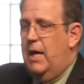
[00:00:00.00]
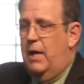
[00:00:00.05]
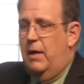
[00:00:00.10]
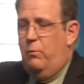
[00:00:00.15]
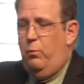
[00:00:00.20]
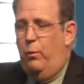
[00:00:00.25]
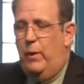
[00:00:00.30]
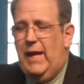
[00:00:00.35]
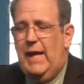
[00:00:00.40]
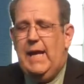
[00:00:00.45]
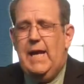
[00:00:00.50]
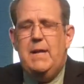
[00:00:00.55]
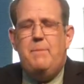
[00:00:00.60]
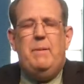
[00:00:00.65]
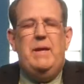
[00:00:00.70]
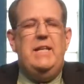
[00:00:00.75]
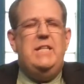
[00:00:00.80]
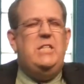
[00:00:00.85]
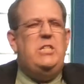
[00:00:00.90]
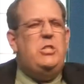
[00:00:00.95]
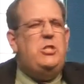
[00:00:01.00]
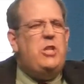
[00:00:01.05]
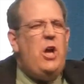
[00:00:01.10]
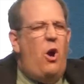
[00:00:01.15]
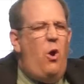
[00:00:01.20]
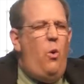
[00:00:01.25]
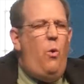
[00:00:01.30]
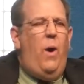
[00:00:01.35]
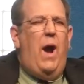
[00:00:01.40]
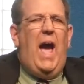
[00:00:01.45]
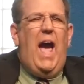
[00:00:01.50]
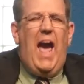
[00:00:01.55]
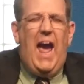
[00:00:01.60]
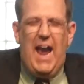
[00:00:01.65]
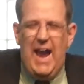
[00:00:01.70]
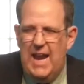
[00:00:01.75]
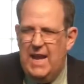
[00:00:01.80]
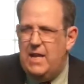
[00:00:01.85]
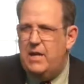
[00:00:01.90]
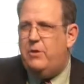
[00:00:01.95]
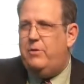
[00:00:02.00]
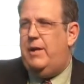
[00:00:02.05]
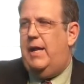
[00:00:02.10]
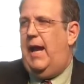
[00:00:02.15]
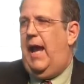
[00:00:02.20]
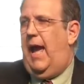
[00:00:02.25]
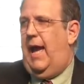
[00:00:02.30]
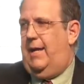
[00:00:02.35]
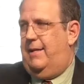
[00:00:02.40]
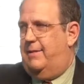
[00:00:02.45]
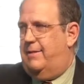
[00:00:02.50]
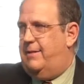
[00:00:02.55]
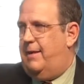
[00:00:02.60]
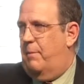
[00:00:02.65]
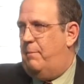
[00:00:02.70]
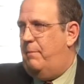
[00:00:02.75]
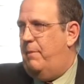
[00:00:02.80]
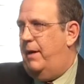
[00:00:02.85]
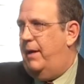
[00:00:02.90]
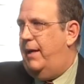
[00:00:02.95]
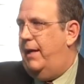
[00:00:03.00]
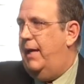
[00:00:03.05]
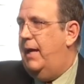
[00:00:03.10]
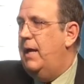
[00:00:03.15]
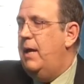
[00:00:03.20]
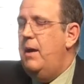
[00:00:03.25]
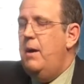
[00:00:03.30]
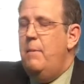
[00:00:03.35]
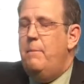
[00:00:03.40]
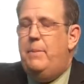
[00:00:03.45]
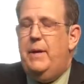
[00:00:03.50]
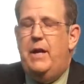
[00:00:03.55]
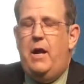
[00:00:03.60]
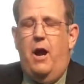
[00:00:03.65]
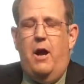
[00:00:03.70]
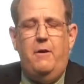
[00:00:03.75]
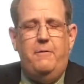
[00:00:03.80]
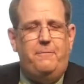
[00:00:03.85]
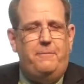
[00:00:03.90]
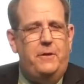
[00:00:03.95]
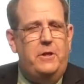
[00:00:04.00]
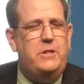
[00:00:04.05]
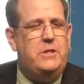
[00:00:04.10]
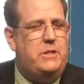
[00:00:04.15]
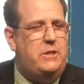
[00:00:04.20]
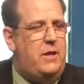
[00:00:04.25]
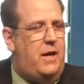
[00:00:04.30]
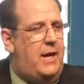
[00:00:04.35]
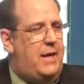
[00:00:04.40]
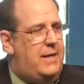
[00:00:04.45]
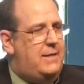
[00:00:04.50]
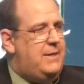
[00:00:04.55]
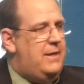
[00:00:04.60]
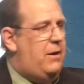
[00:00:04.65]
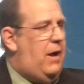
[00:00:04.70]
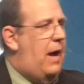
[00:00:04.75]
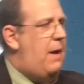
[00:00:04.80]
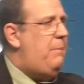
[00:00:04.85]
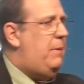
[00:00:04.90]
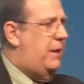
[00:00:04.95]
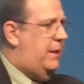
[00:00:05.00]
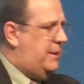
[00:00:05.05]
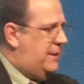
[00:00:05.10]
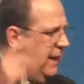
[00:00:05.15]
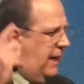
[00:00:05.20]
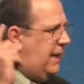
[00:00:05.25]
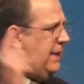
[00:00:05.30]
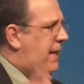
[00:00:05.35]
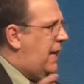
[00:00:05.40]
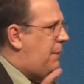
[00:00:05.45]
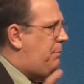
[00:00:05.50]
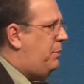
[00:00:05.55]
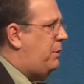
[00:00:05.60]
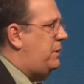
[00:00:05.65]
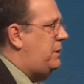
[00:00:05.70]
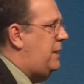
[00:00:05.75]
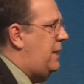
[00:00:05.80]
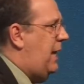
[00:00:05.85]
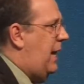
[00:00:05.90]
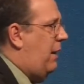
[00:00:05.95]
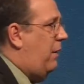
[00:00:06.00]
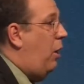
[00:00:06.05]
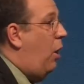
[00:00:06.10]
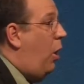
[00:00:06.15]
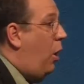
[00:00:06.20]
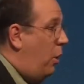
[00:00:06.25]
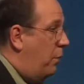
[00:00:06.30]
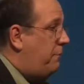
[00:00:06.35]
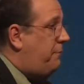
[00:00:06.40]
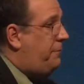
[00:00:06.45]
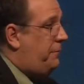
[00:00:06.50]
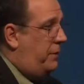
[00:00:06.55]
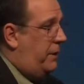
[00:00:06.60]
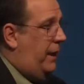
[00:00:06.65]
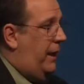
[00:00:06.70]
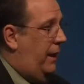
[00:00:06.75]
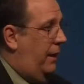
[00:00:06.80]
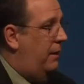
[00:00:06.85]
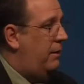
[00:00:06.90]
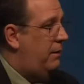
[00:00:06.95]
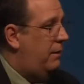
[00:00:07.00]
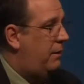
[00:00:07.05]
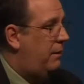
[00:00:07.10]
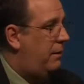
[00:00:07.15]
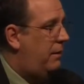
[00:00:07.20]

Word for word: We can be so angry at somebody, but our first thought is, and I'm going to take that person out, hopefully.